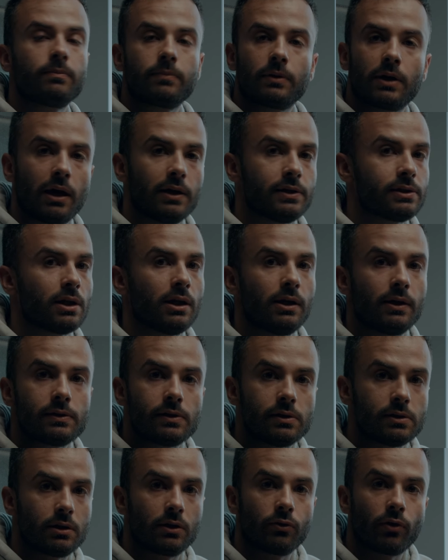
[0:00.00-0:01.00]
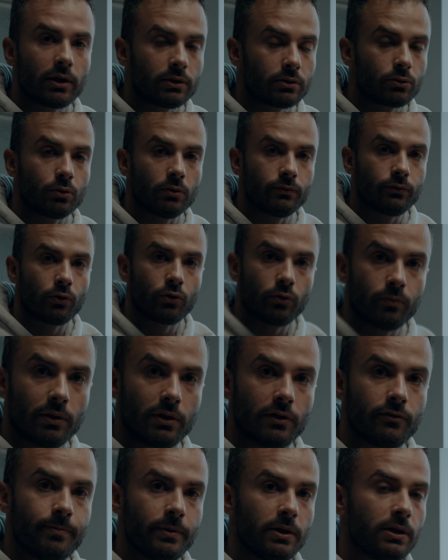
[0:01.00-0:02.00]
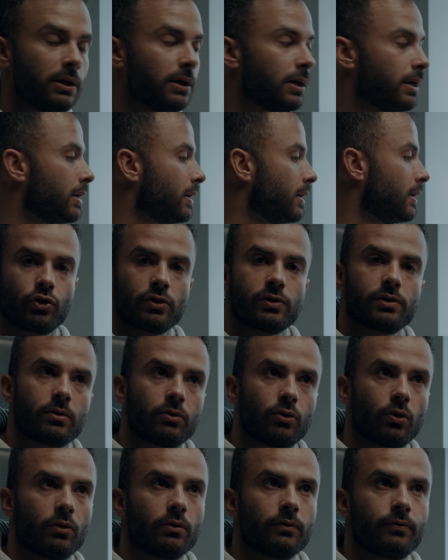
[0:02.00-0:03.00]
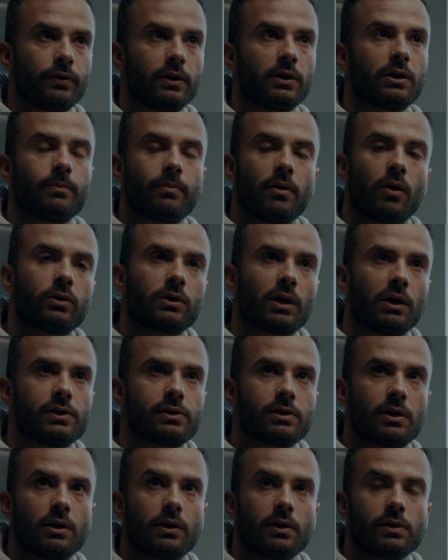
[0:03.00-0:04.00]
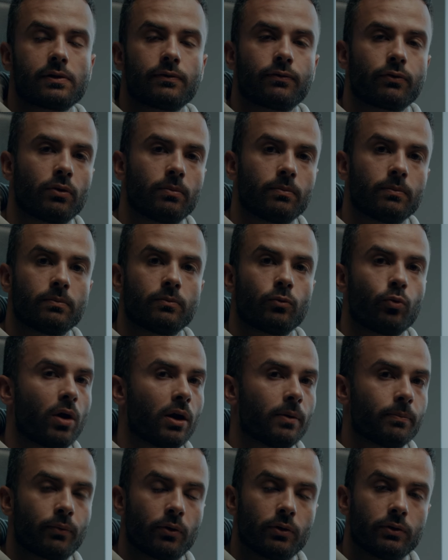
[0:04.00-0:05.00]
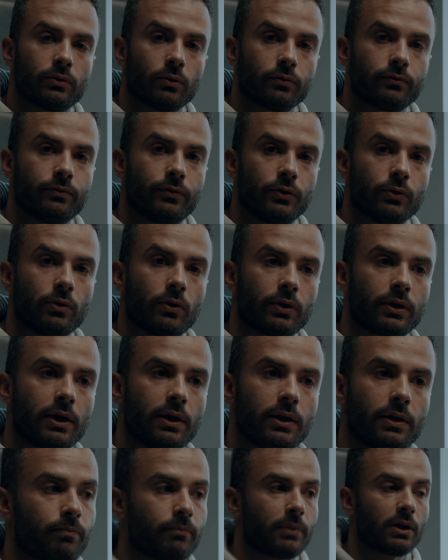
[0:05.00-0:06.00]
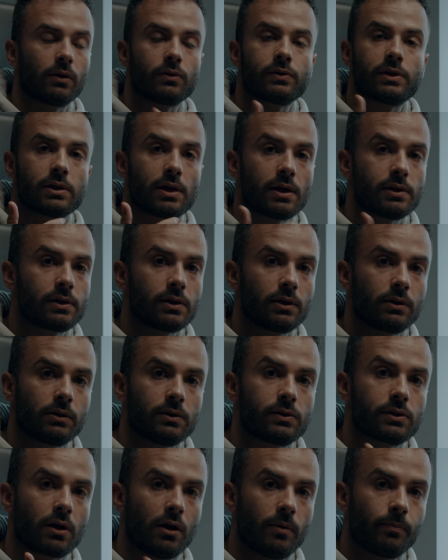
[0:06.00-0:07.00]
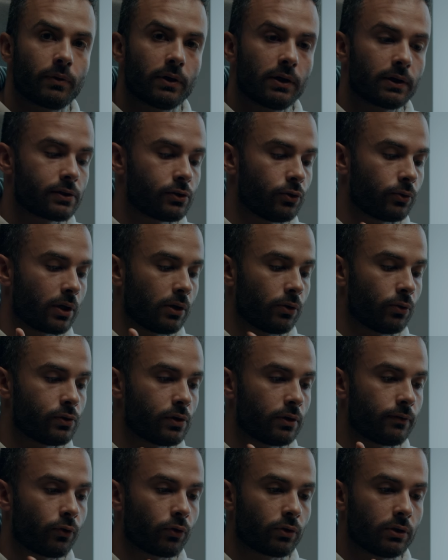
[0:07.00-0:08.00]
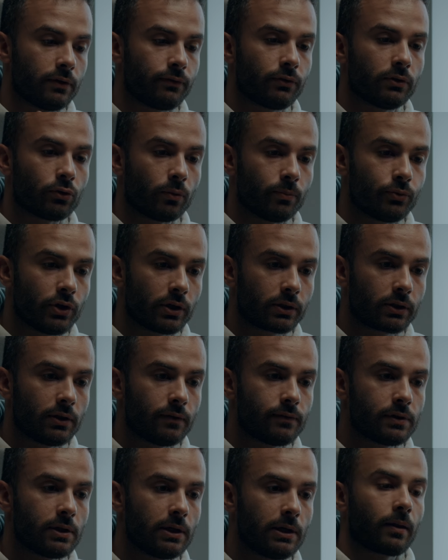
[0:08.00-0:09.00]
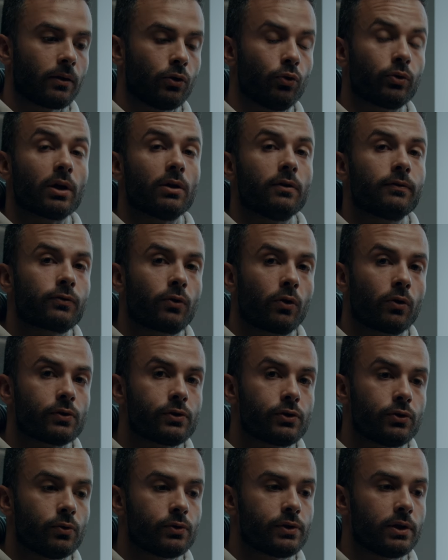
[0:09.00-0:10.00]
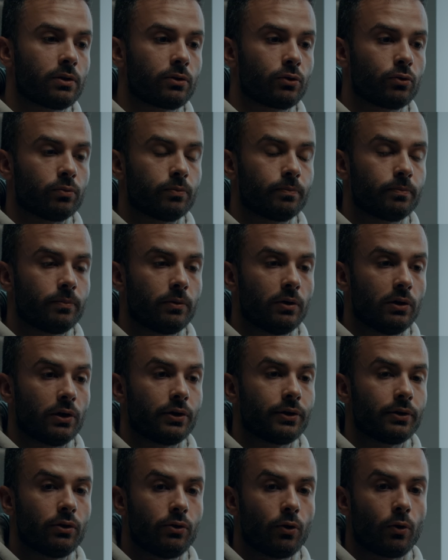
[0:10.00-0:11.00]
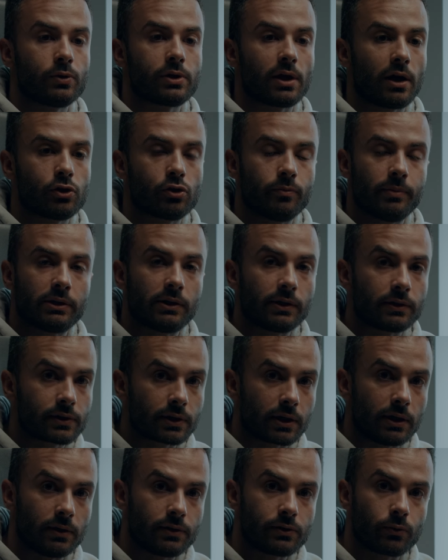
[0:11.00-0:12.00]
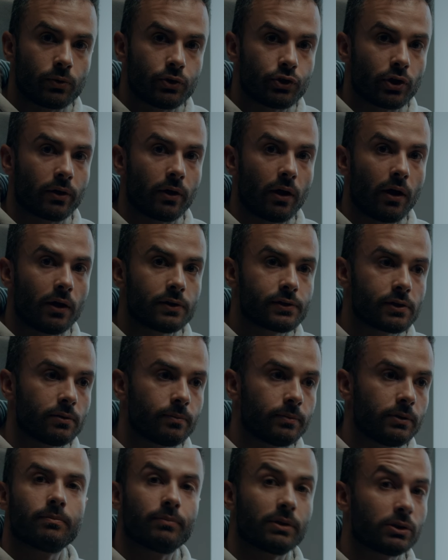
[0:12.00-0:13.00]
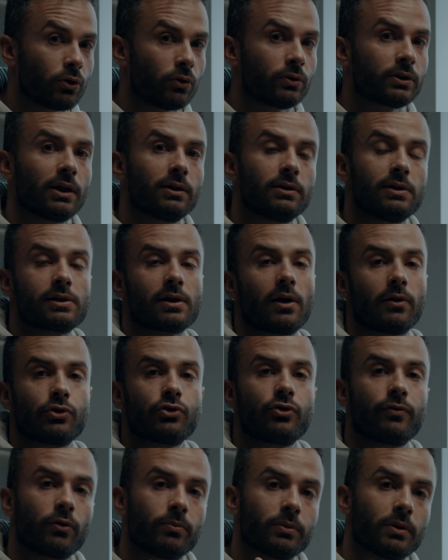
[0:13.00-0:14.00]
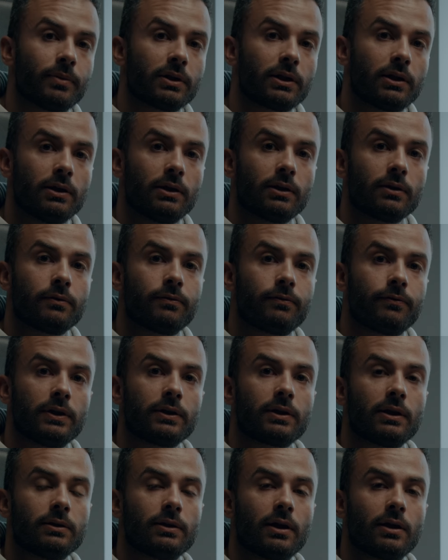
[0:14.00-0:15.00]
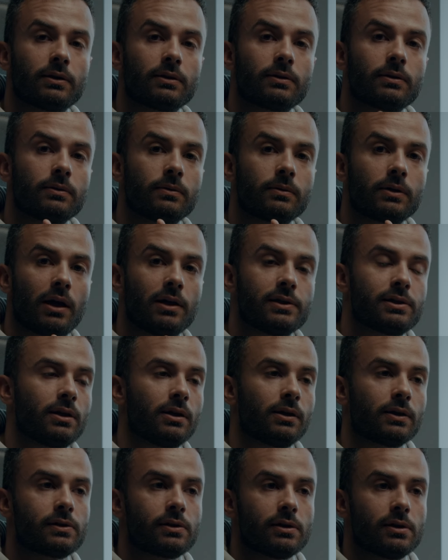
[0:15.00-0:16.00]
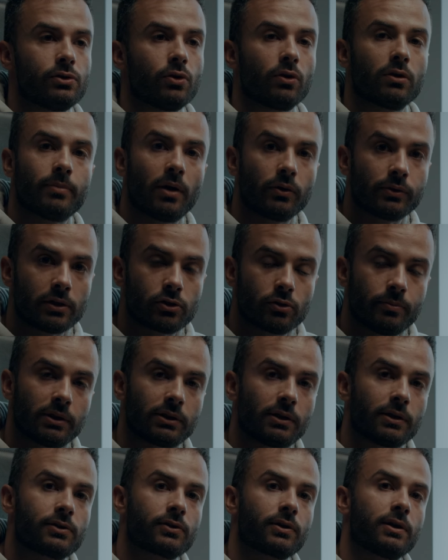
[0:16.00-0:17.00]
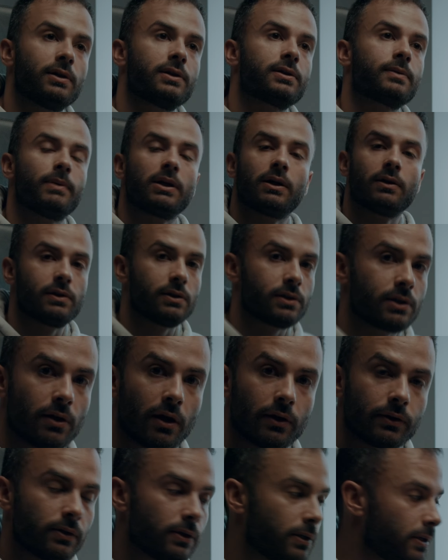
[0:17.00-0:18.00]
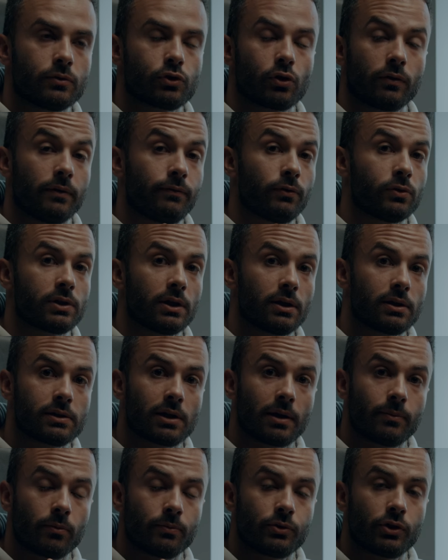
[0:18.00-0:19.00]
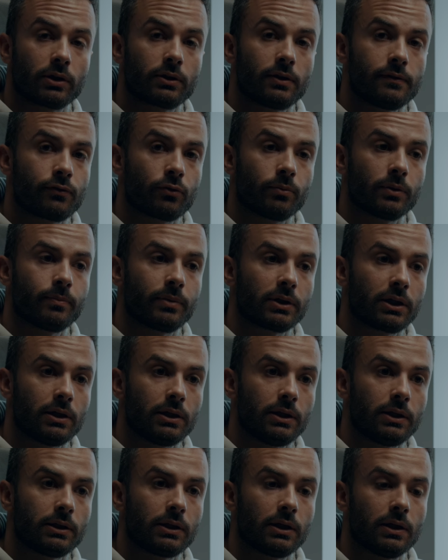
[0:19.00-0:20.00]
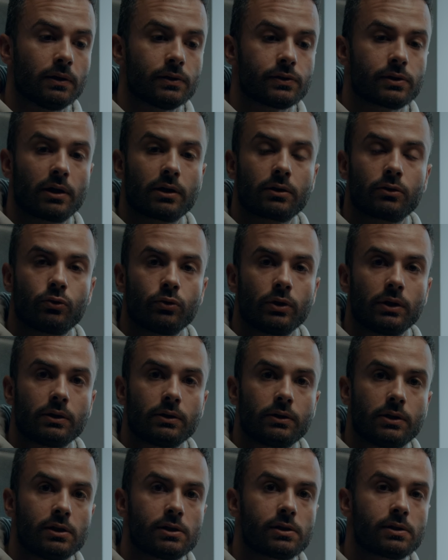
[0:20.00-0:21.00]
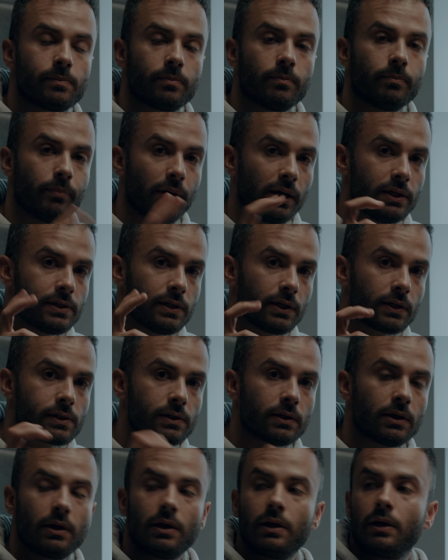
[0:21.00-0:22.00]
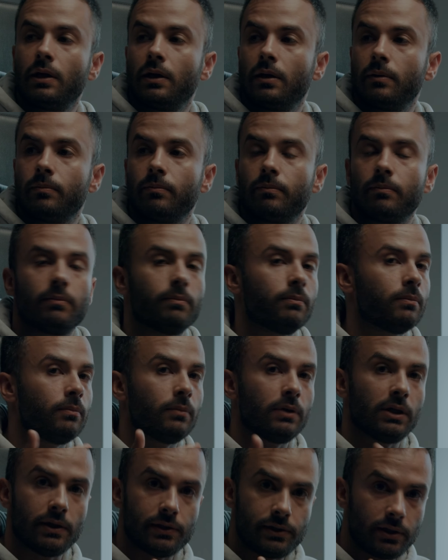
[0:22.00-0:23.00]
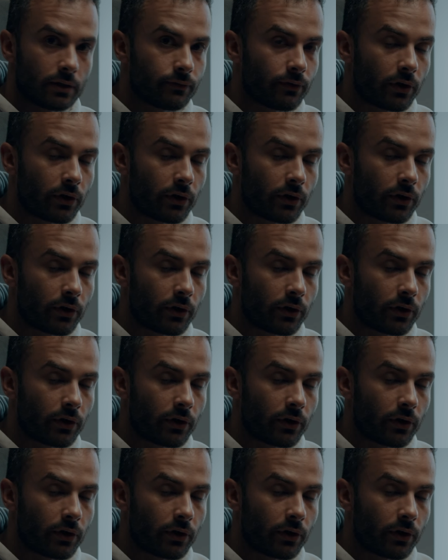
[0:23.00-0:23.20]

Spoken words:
calisthenics is the right tool for you, believe me. Just don't think about calisthenics from one point of view, okay? Because as I said, it's complex, you can use it for different objectives. You can of course use it to learn those isometric skills, which are awesome, but don't get discouraged from the beginning thinking that calisthenics is all about isometric skills, because it's not. So if you set some objectives from the beginning and start doing these basics, easier